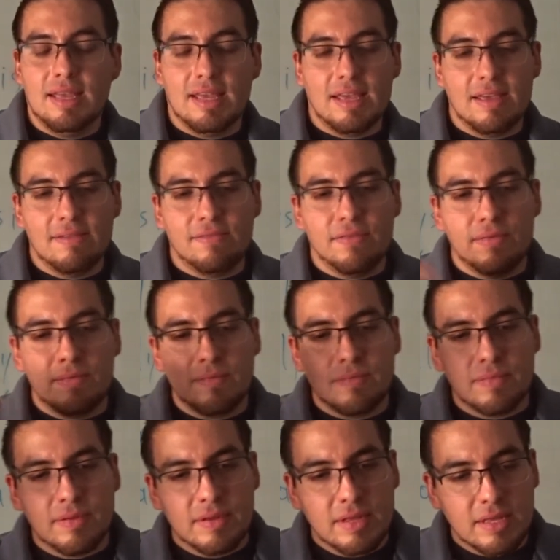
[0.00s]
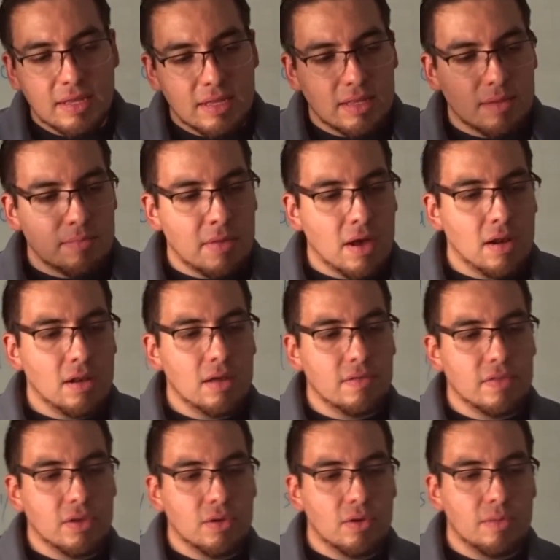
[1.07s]
If in the model
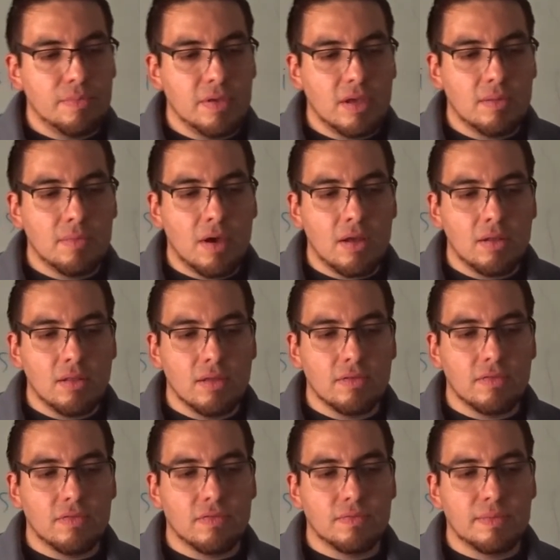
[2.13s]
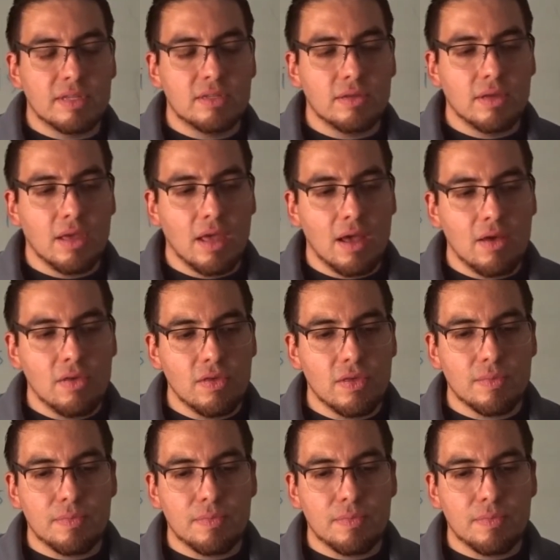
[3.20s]
of the European model of mental health,